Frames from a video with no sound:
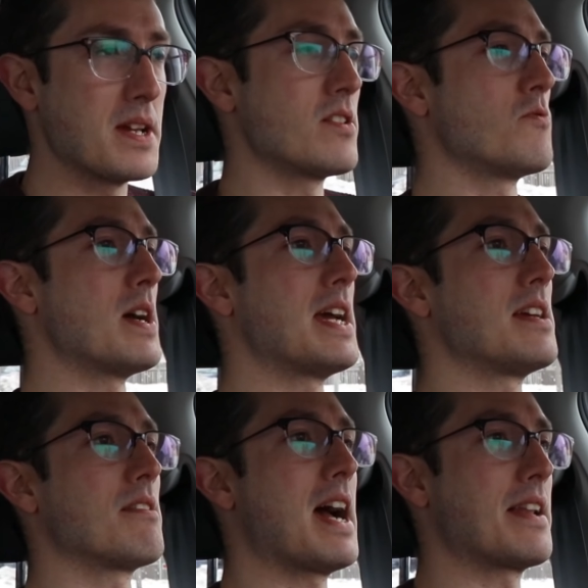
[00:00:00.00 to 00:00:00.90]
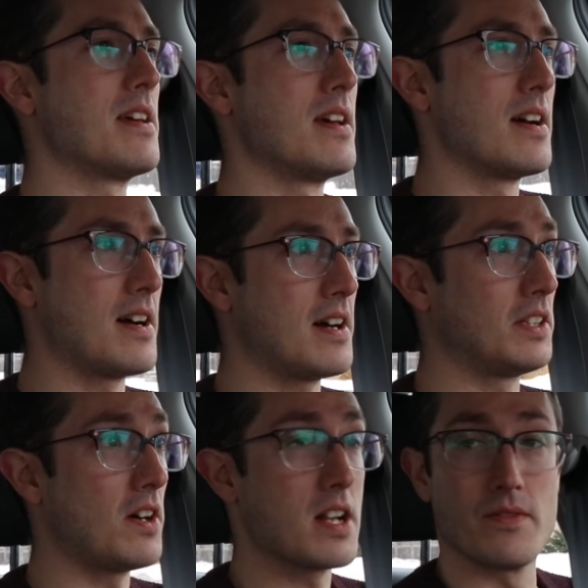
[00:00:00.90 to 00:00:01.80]
in a way that a
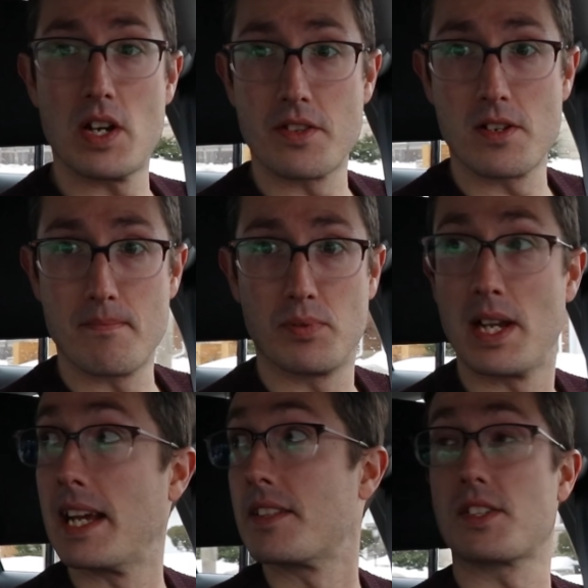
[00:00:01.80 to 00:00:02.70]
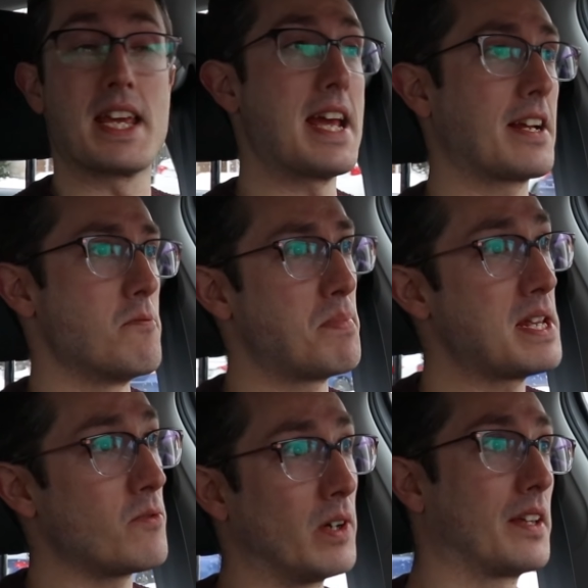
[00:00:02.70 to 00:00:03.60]
lot of other brands can't
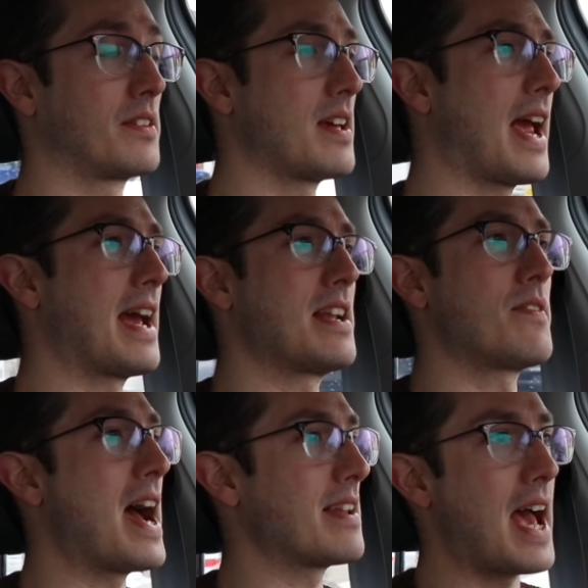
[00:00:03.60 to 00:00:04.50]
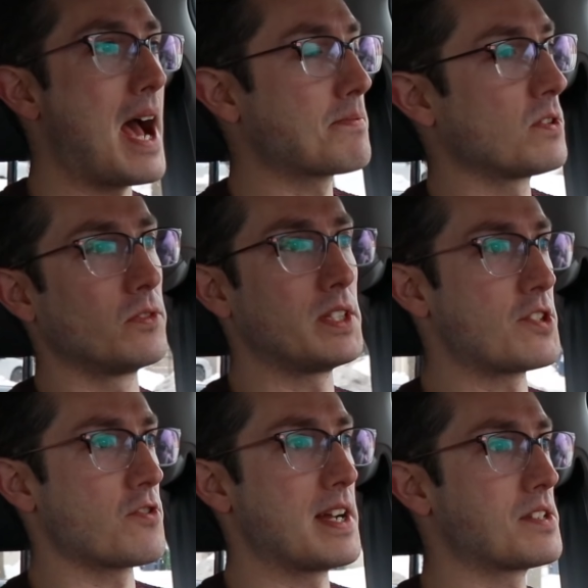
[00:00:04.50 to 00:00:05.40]
compete with. And that absolutely
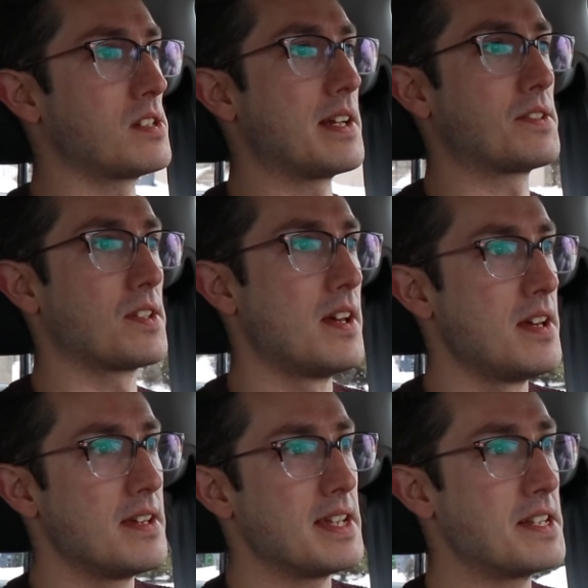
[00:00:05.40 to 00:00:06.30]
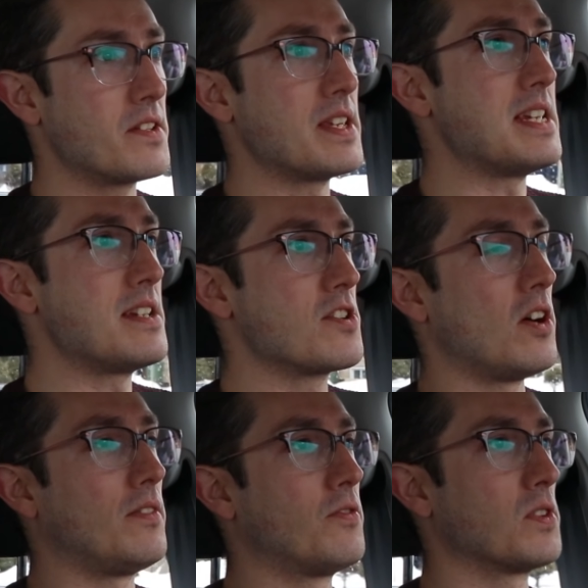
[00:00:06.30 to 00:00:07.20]
translates into the
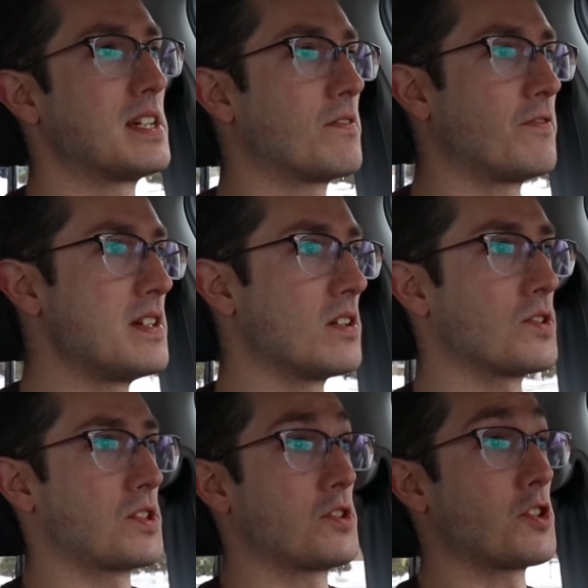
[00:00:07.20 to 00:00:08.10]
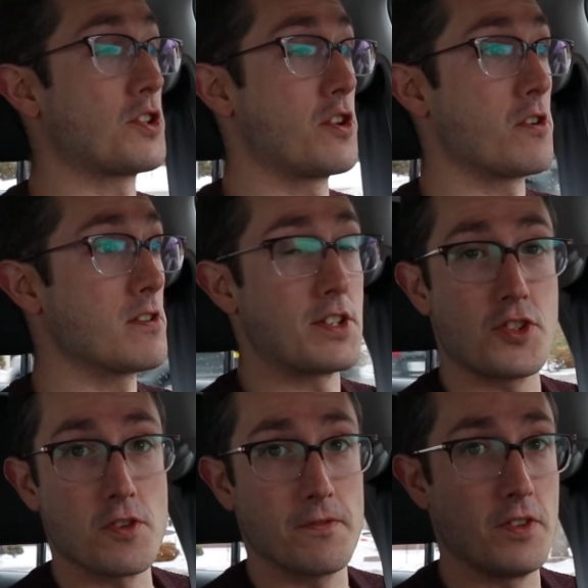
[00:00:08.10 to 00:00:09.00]
e-Golf, where it feels secure and
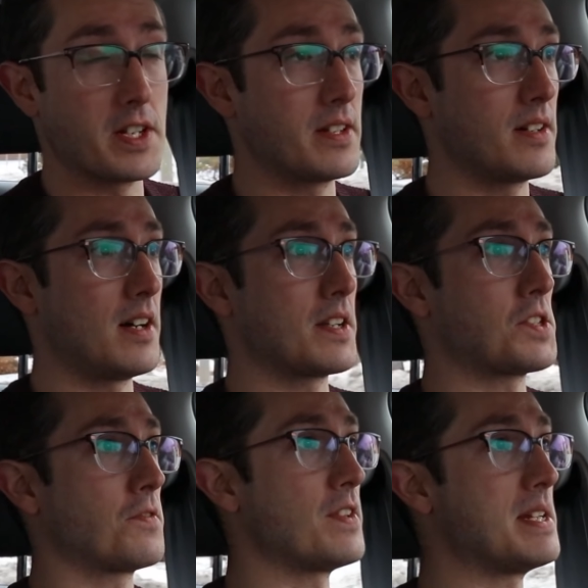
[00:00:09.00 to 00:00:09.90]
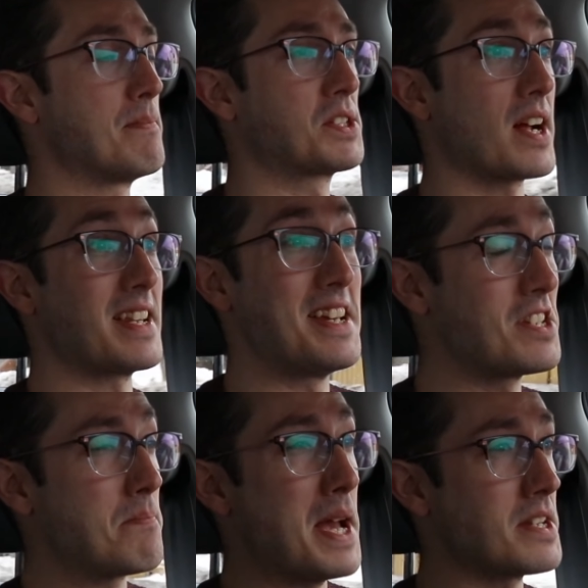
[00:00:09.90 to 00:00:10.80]
sure-footed on its feet. It's got an
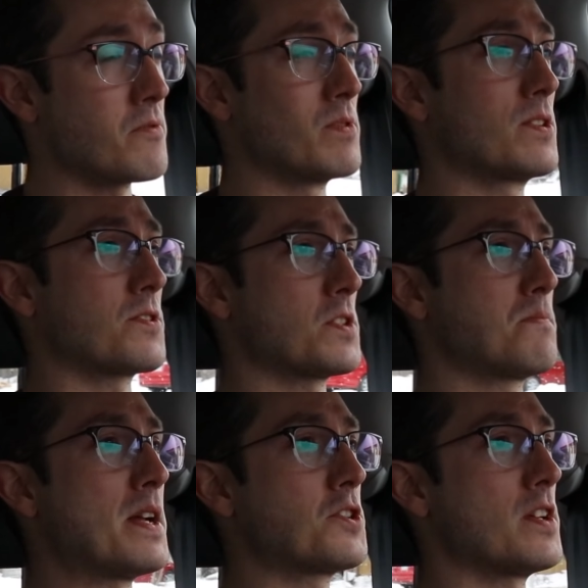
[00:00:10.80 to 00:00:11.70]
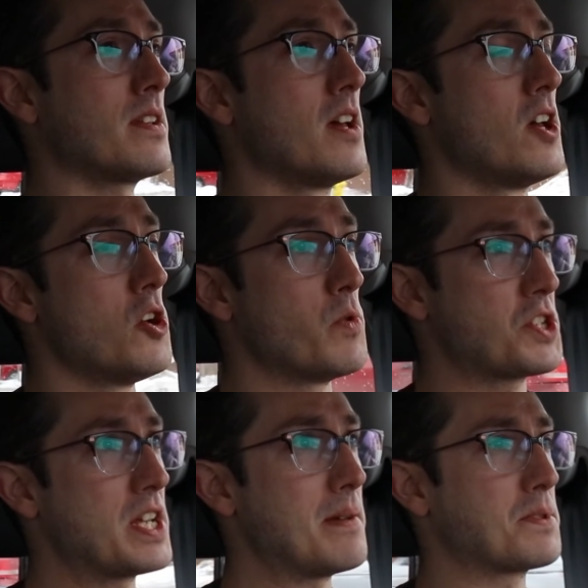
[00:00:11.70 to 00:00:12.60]
independent rear suspension,
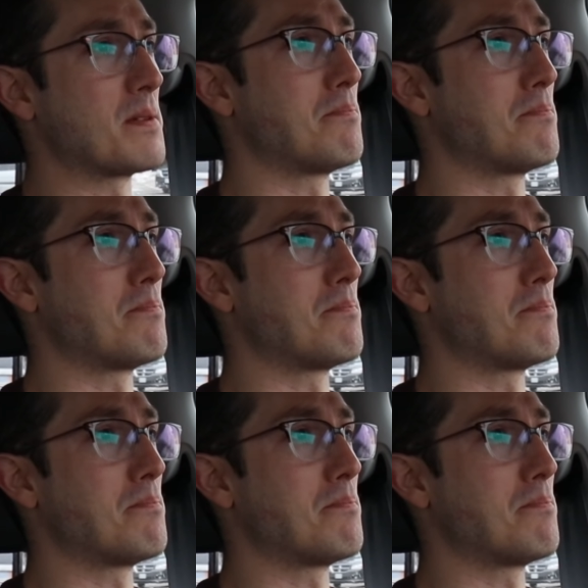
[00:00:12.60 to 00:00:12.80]
which keeps it